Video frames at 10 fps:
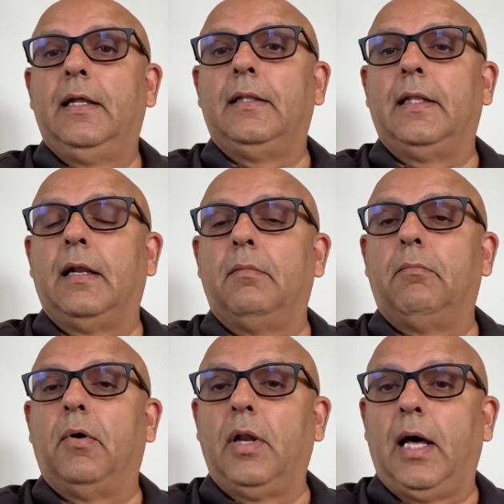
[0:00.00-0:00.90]
that
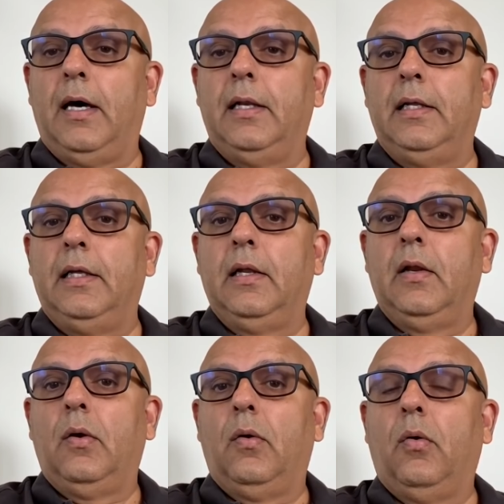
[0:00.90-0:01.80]
Mullah
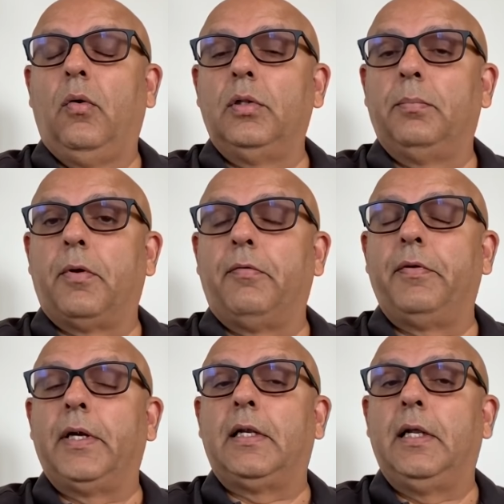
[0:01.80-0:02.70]
Ali or the
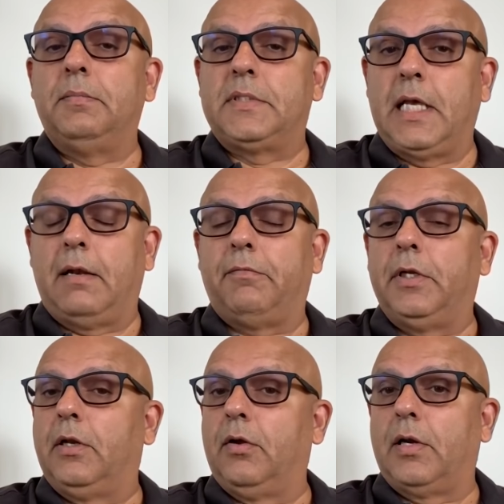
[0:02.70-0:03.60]
Prophet himself
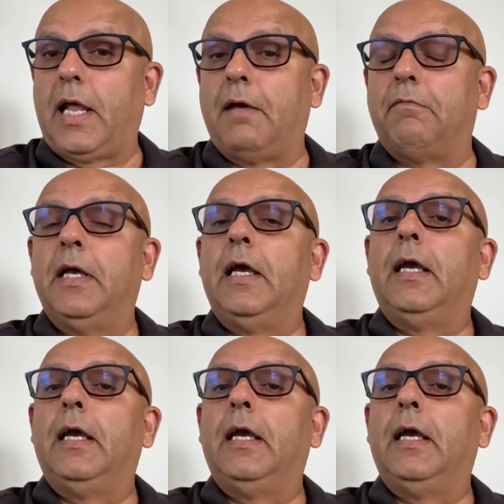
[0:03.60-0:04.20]
did not have.